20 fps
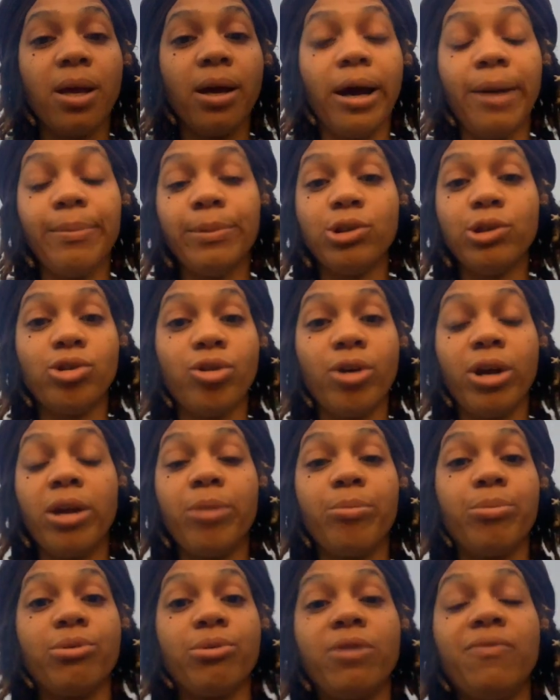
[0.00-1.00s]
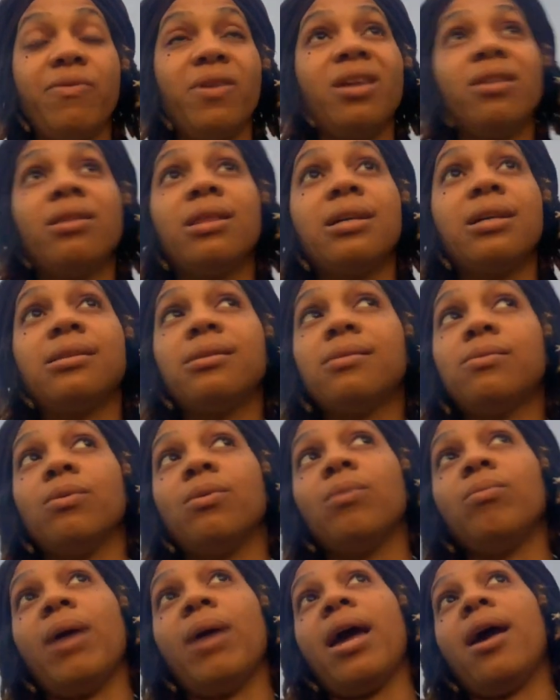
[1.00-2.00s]
I'm enjoying breathing this
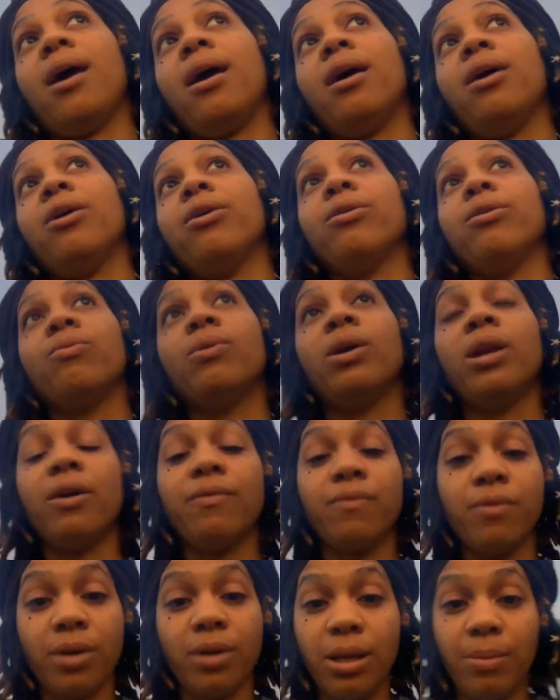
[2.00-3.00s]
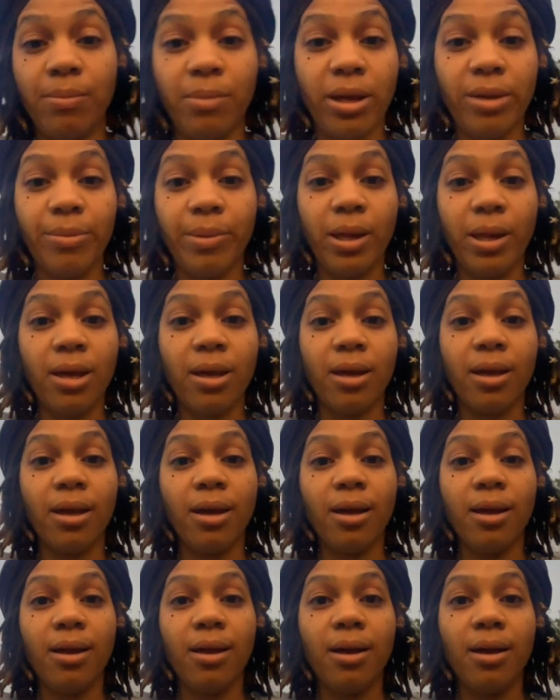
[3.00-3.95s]
air, whatever it may be.